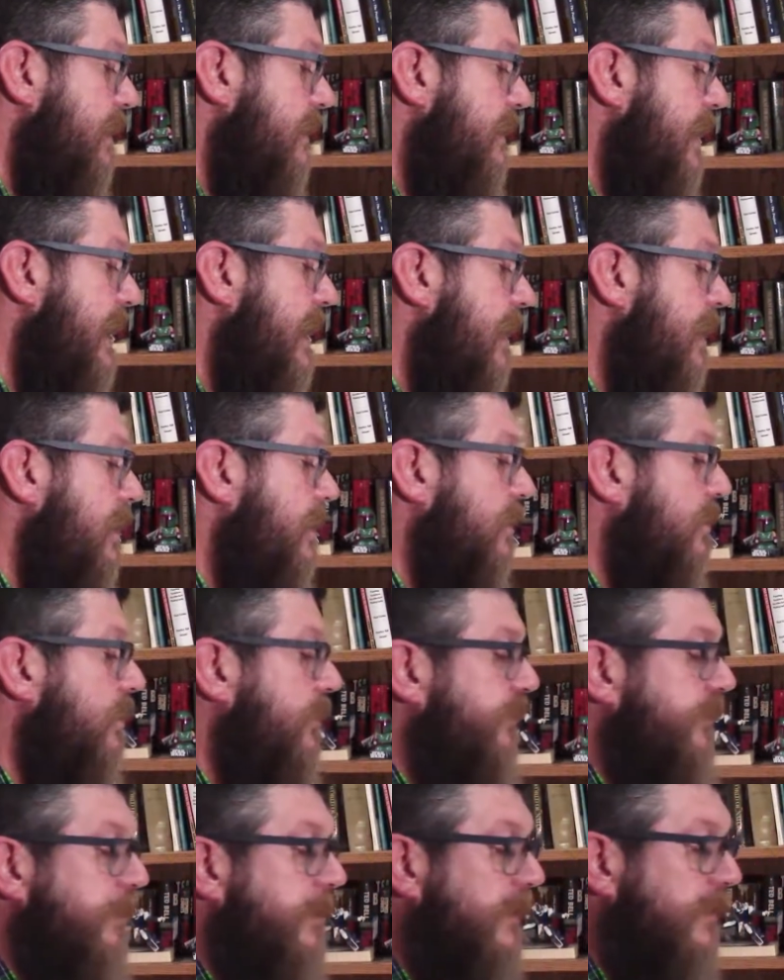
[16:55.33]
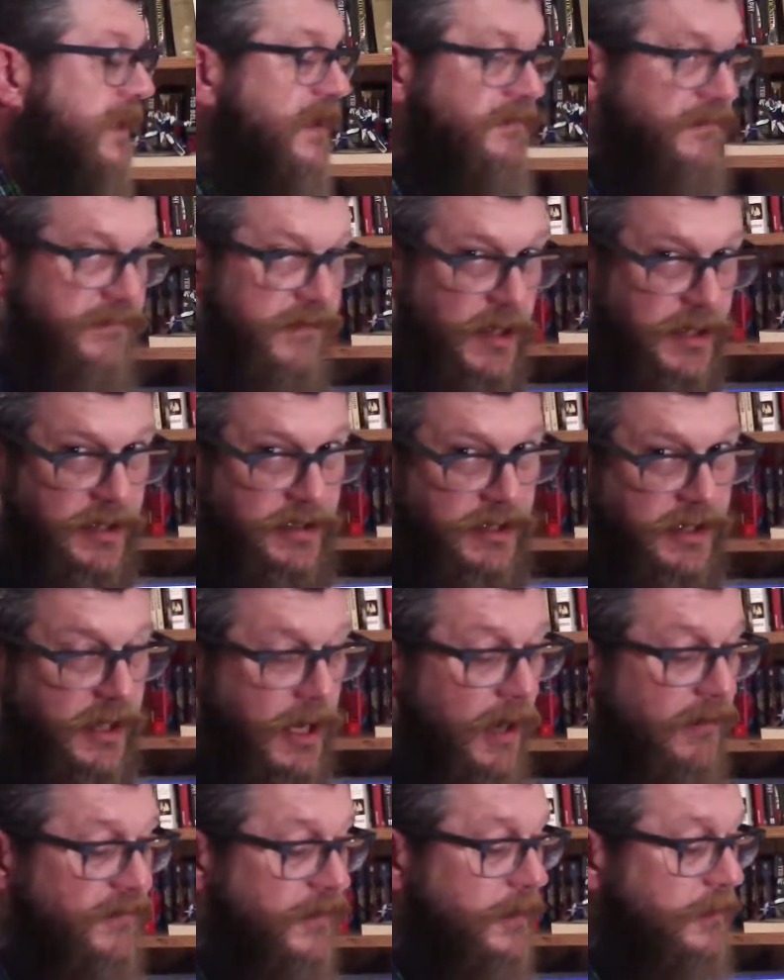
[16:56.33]
They all ultimately fund
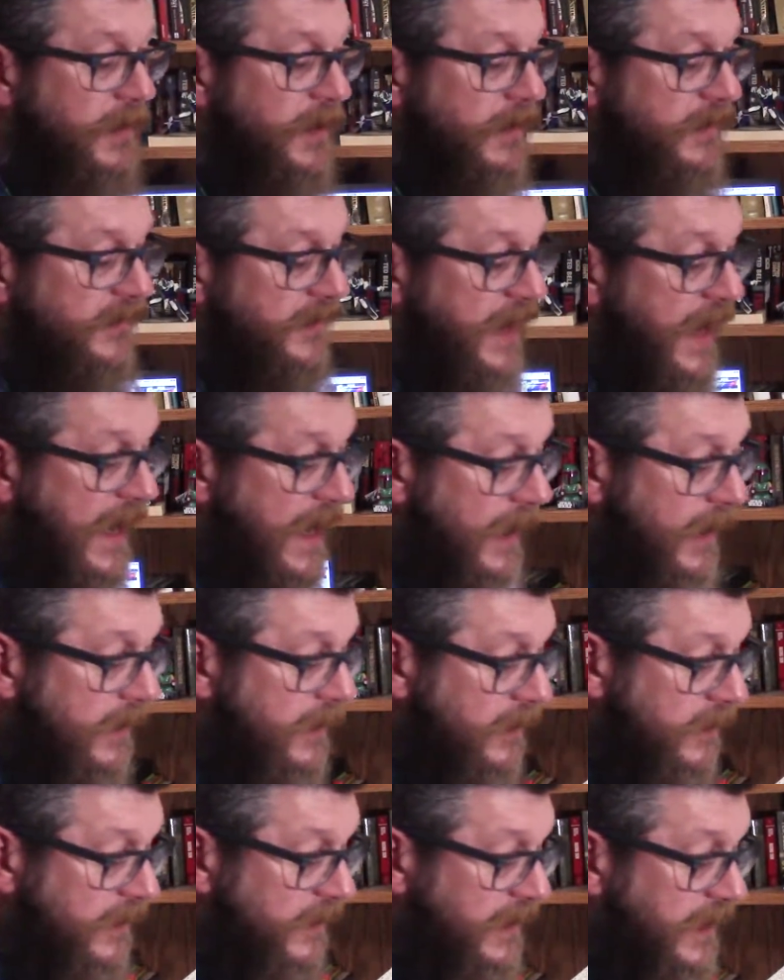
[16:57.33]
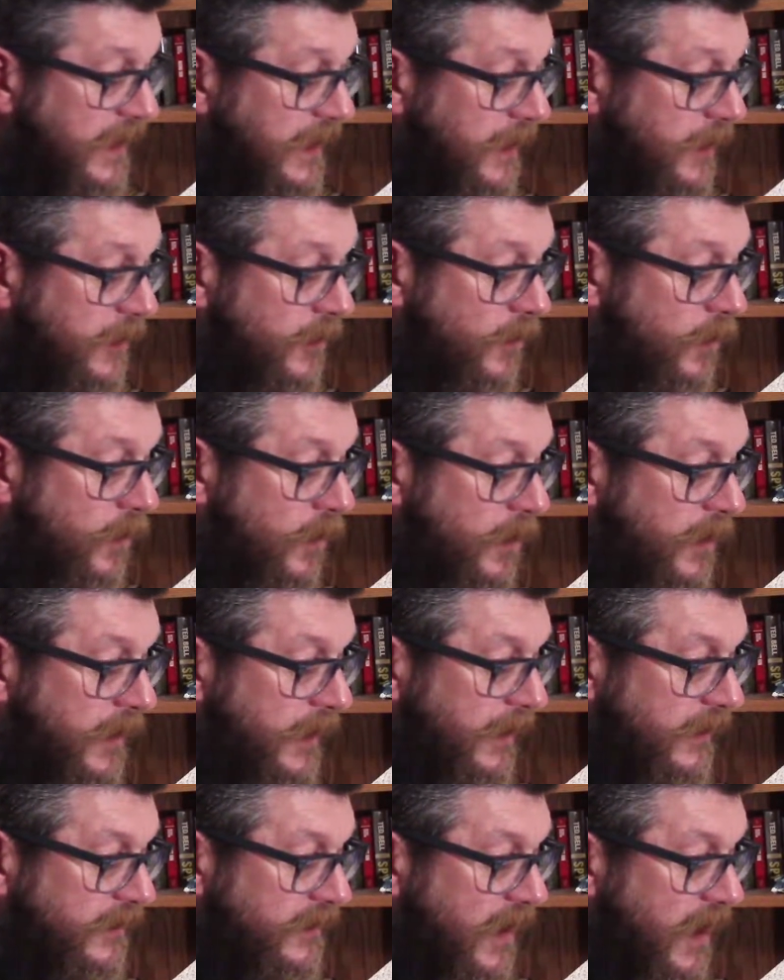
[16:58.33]
government and the inner
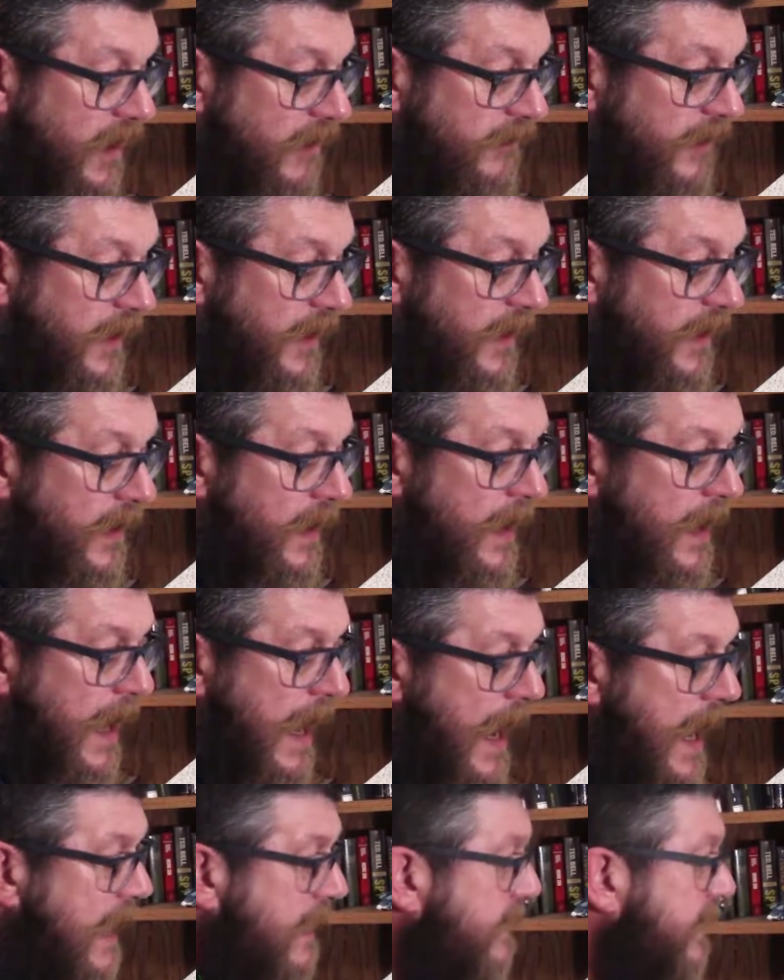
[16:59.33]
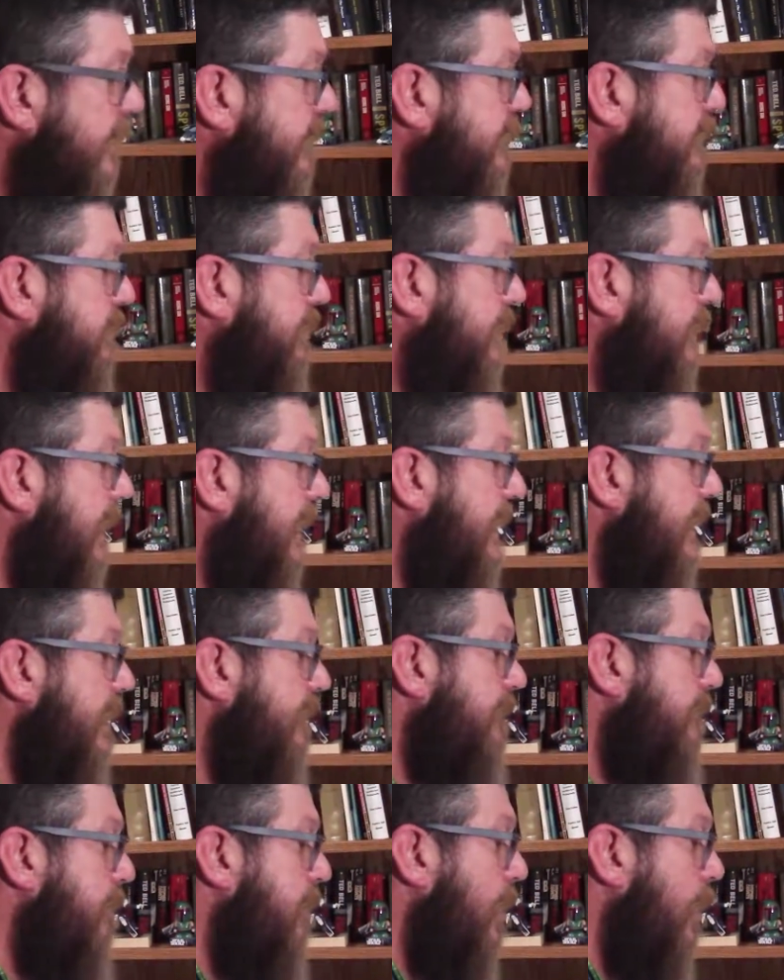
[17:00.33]
workings of it, and there's plenty
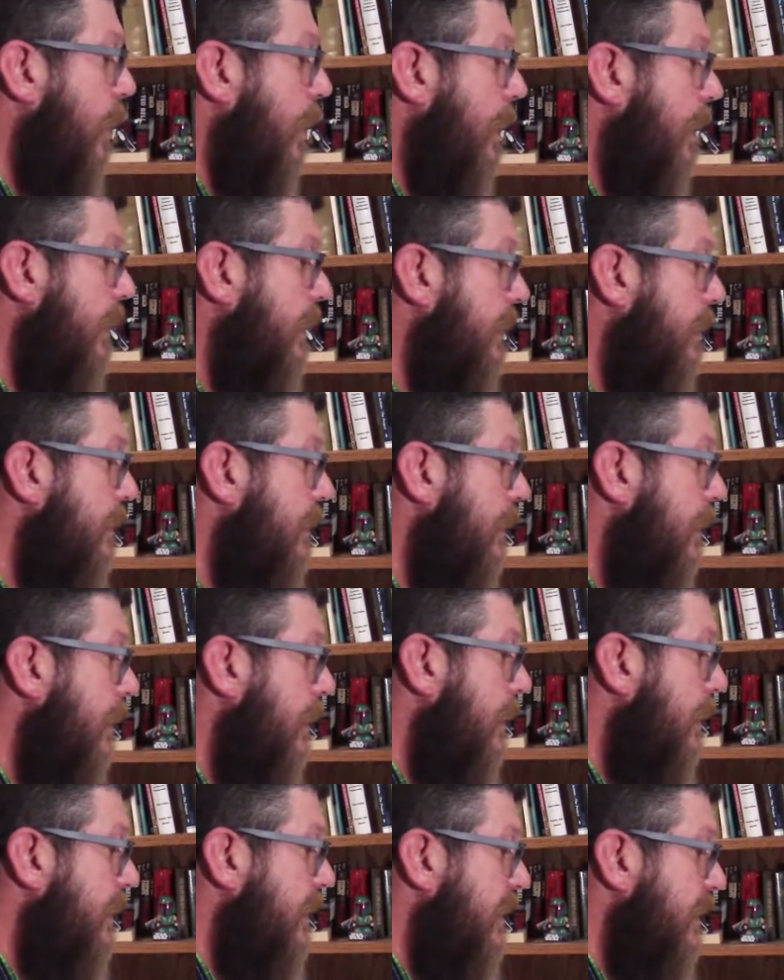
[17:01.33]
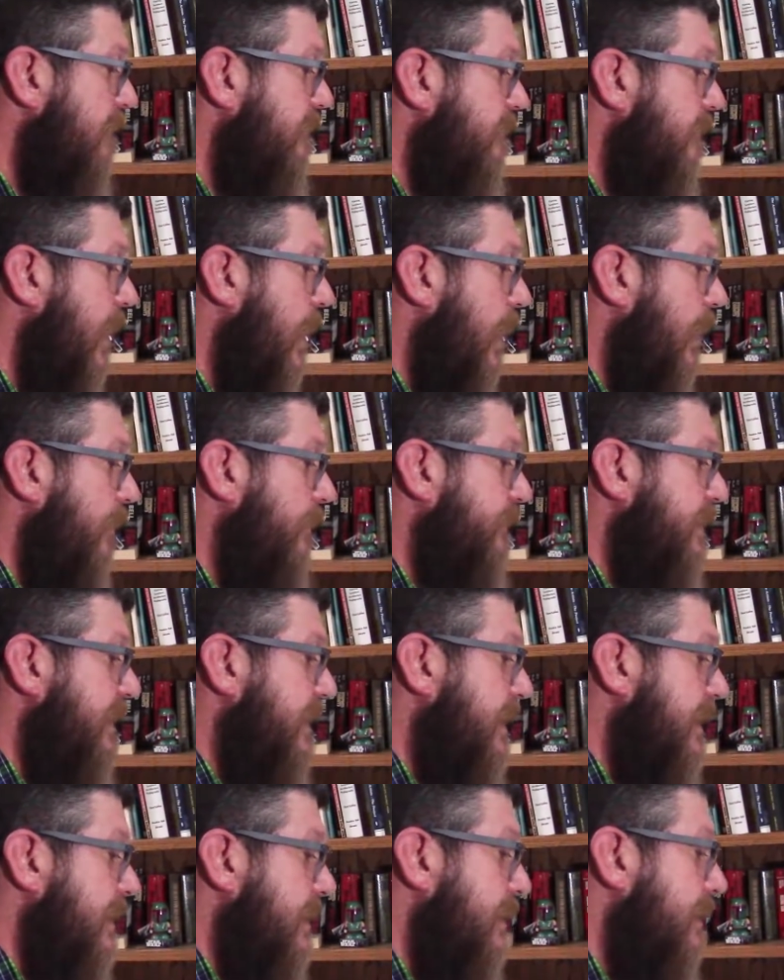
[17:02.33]
of pork involved
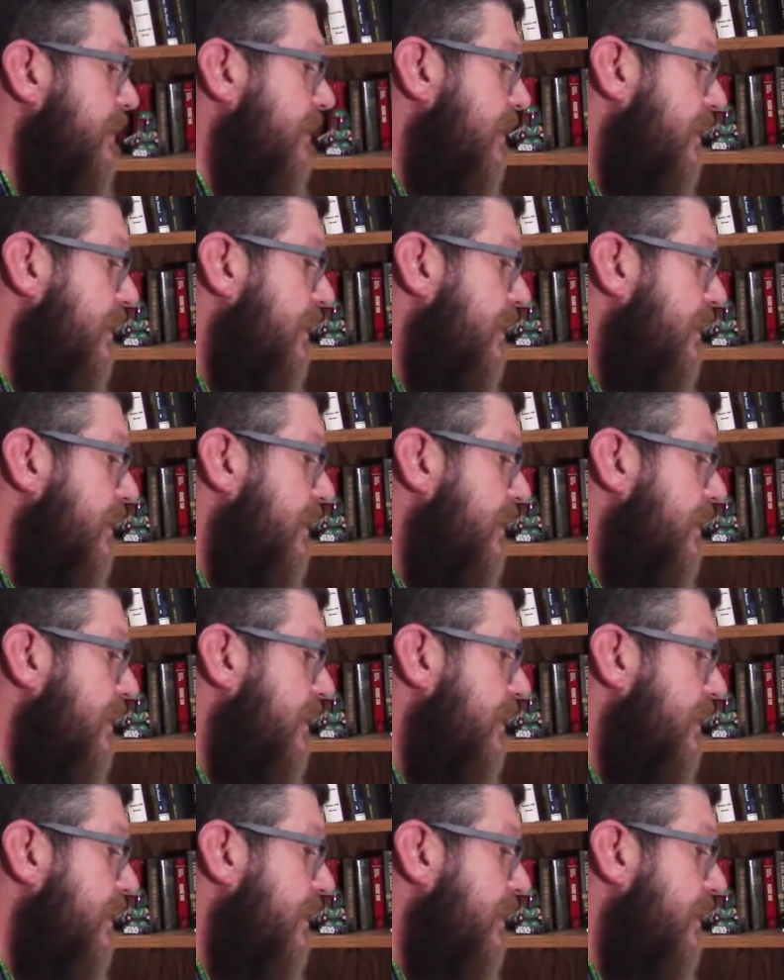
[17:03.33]
in